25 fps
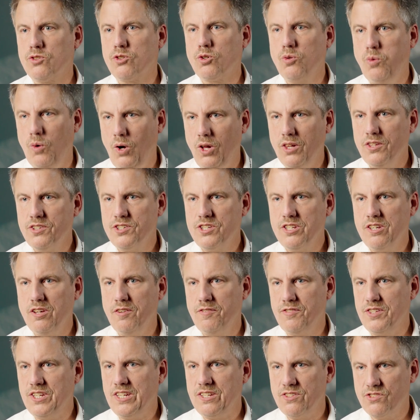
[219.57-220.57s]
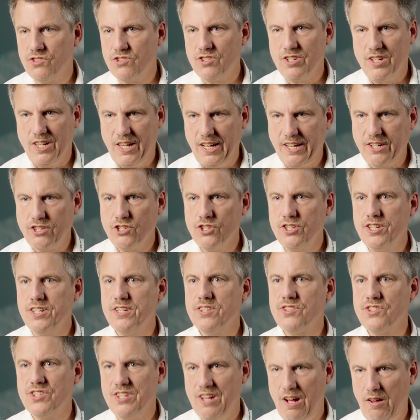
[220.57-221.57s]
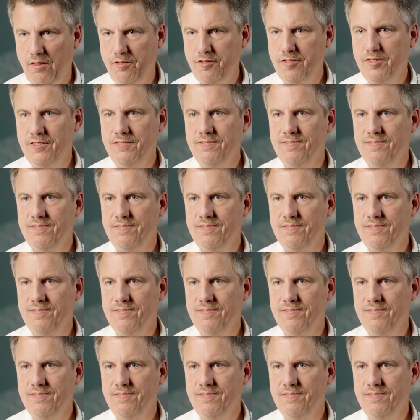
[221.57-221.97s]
quality of the installation itself.